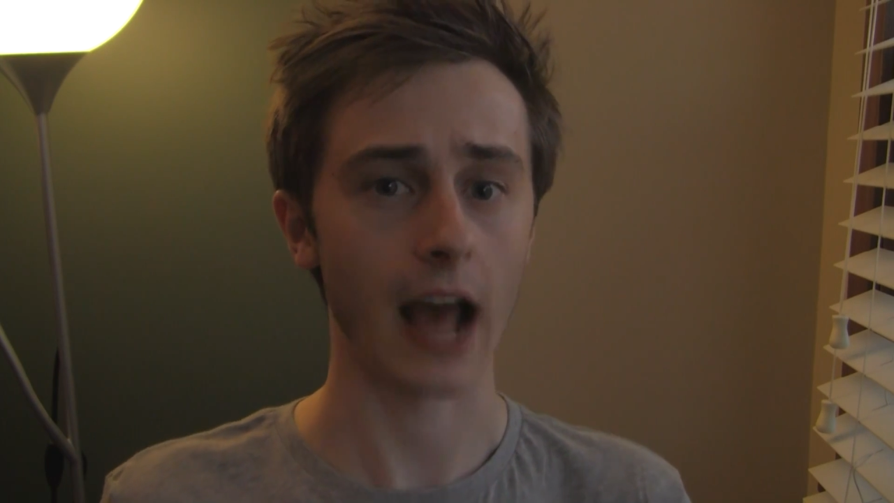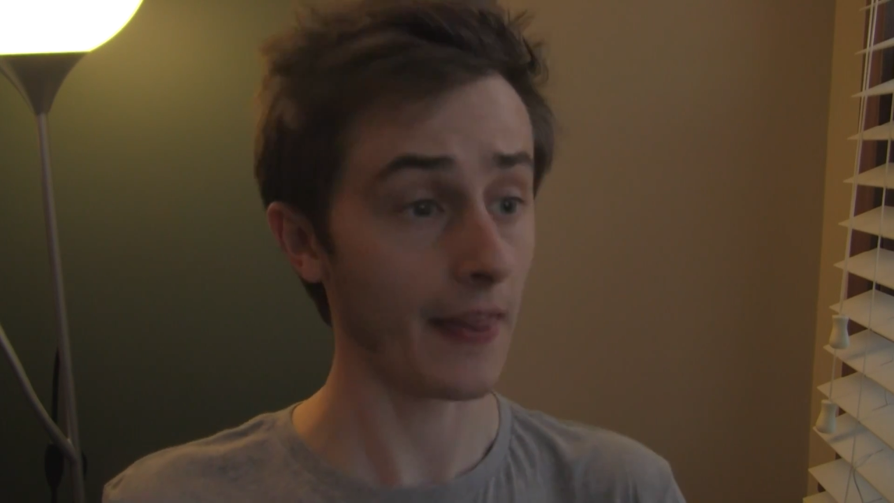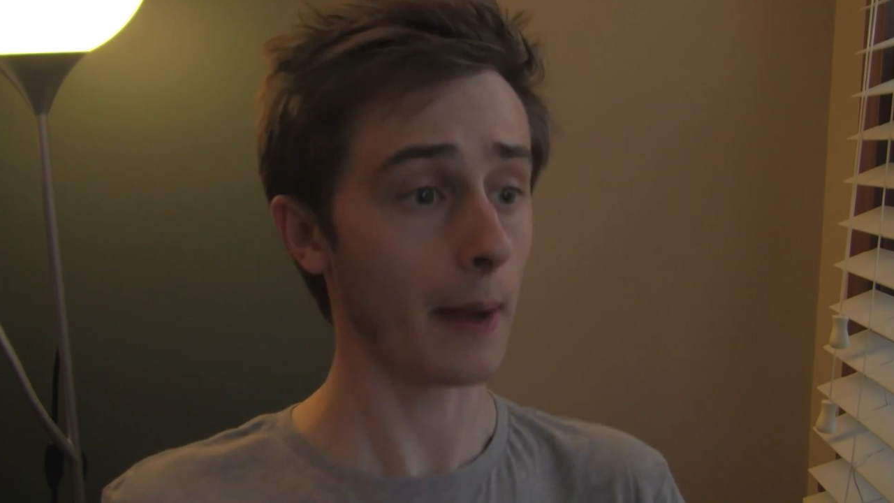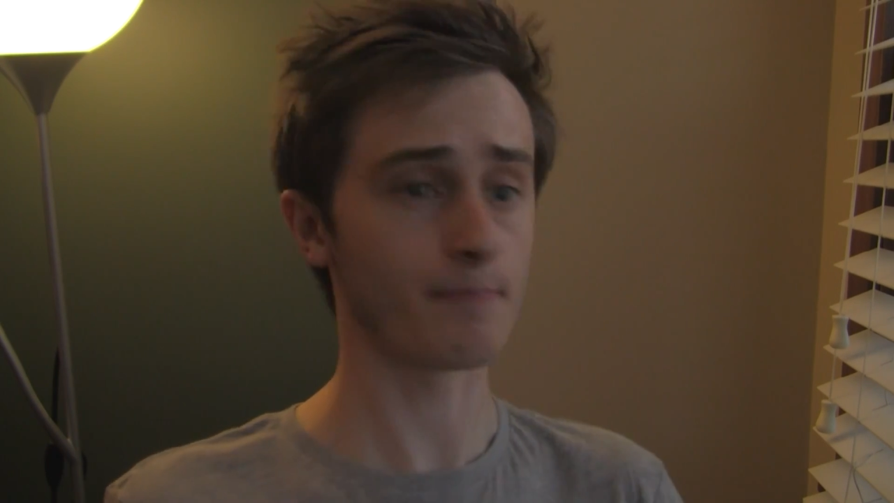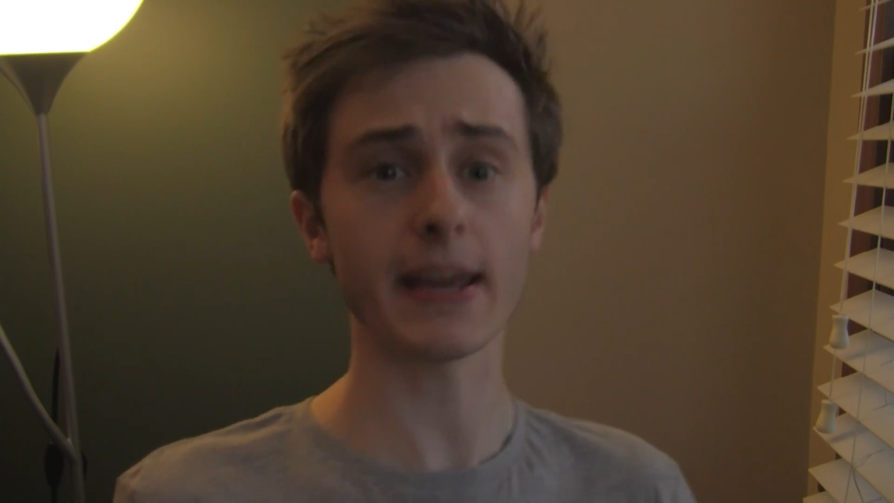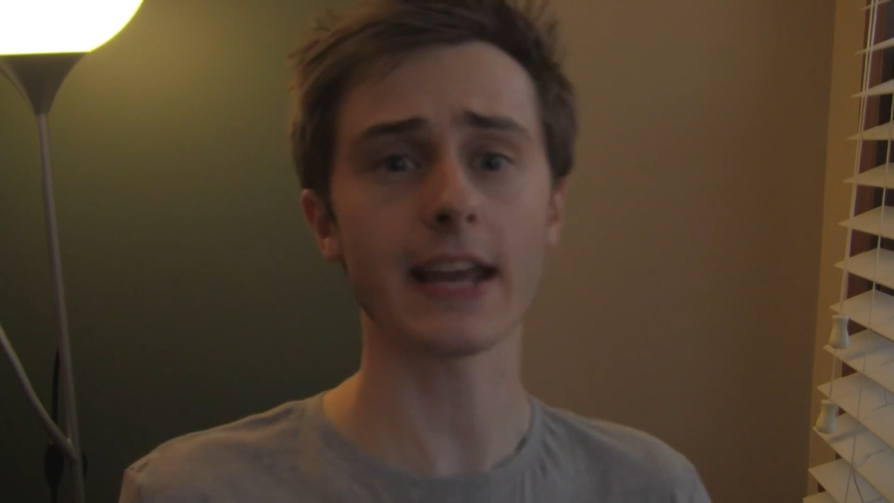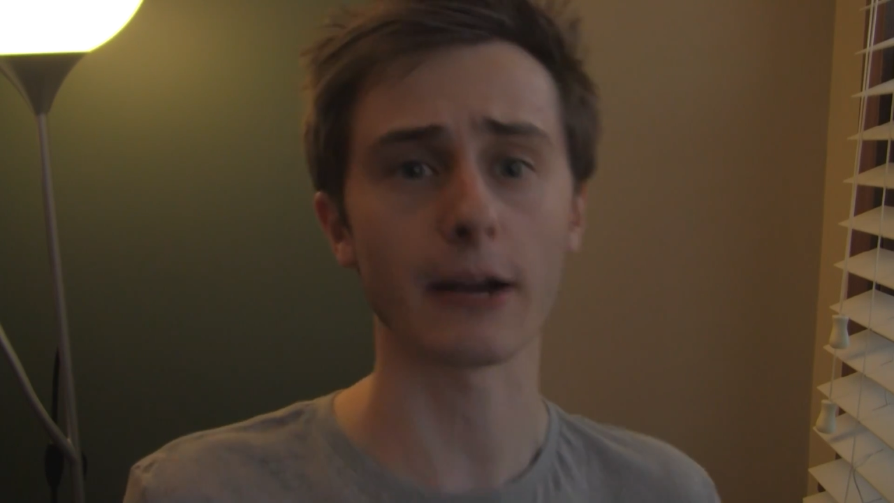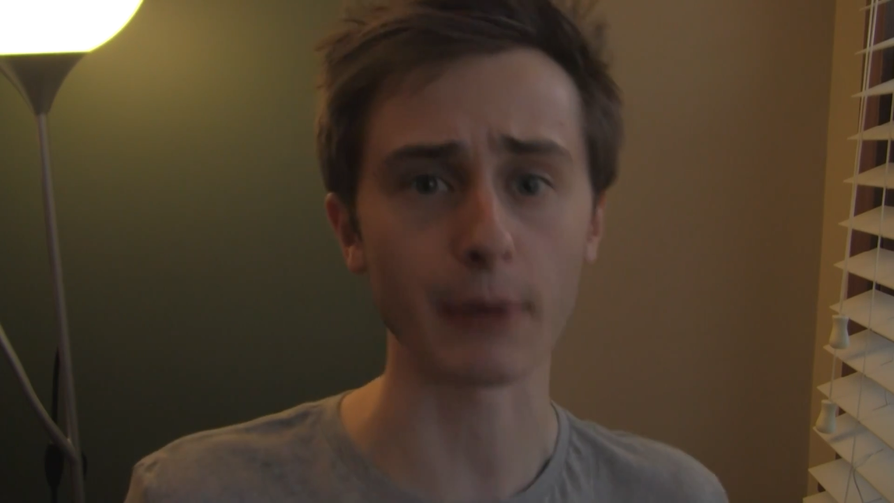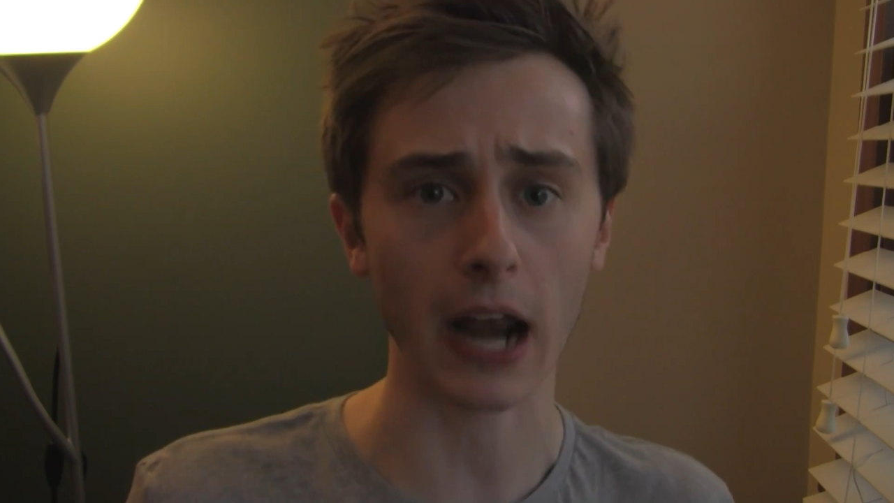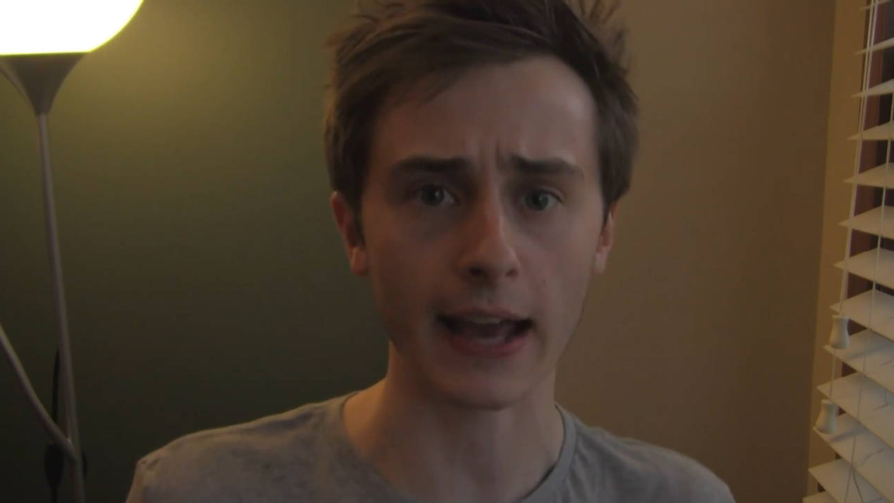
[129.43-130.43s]
And then B,
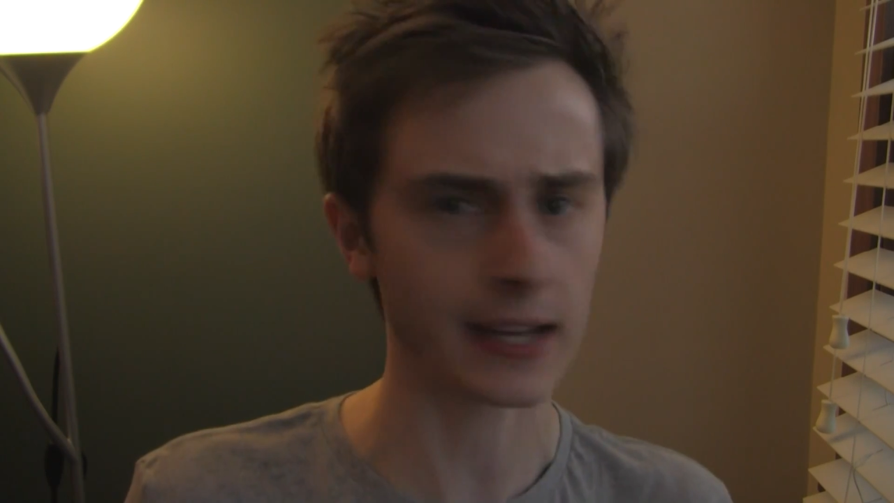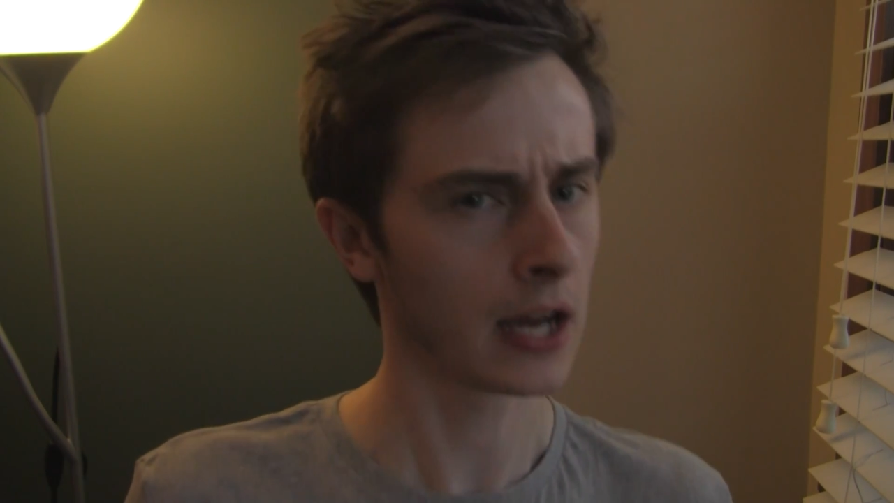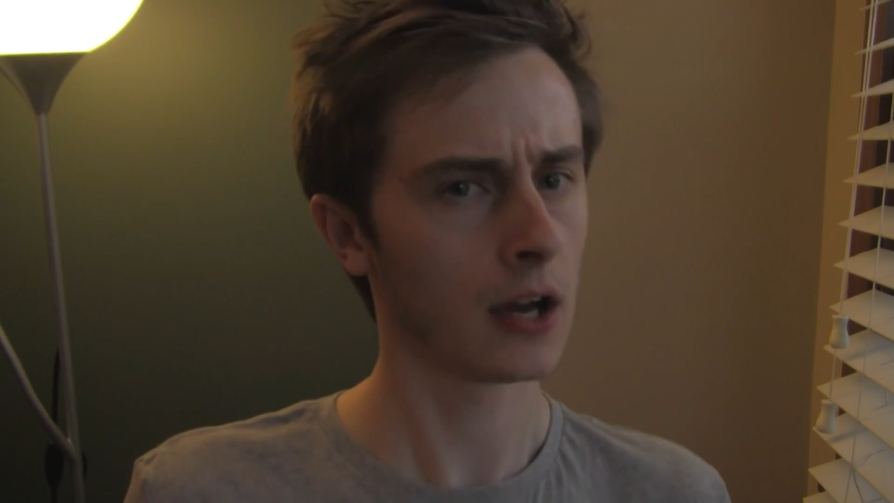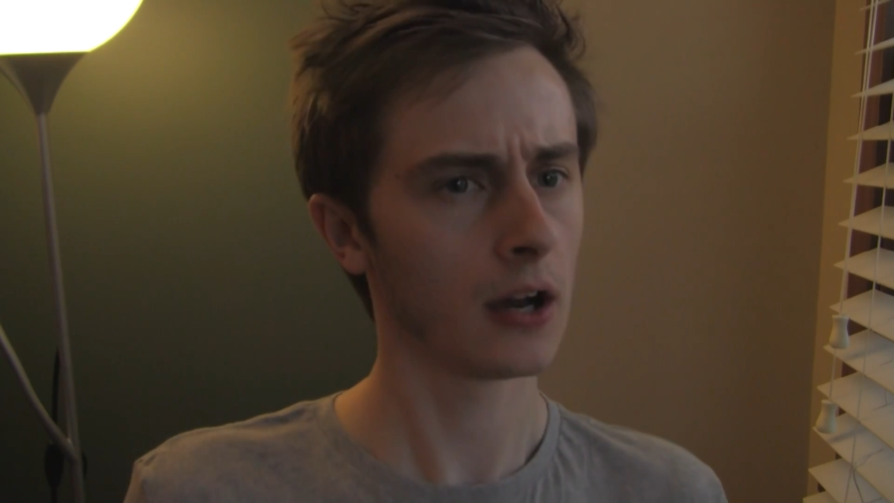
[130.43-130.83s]
I'd be like,